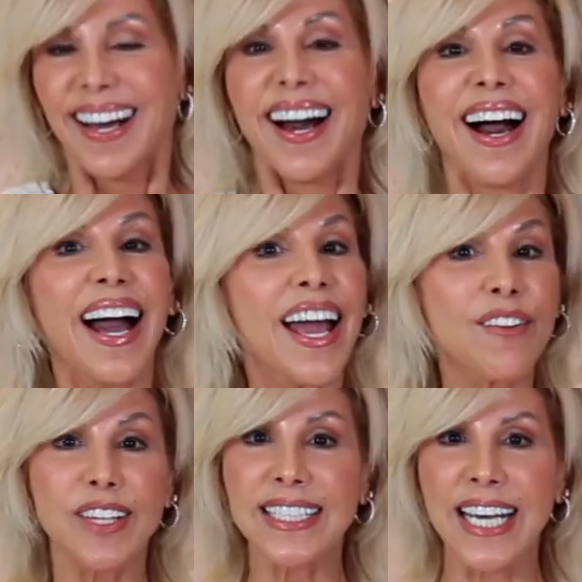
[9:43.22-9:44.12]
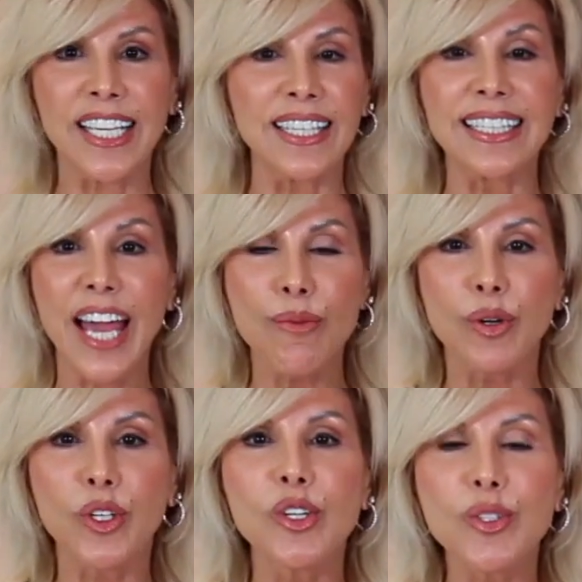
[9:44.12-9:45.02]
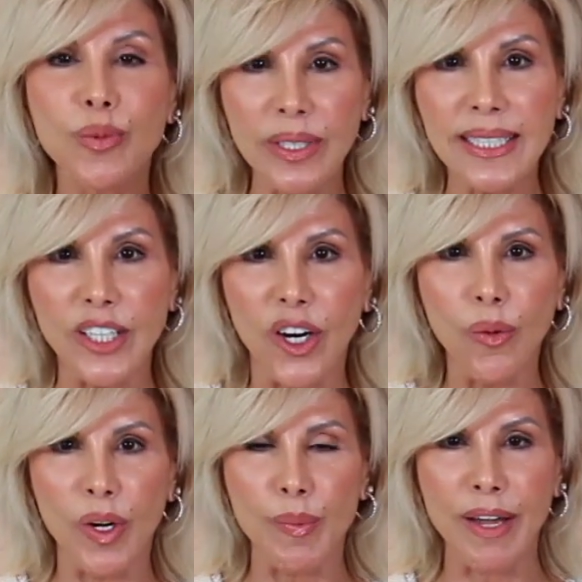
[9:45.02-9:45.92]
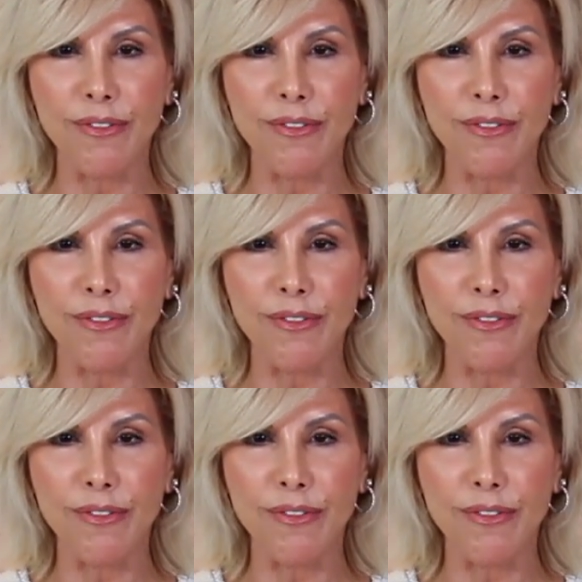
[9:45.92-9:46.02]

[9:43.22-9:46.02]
Uh, I have to tell you, lamb burgers really are one of my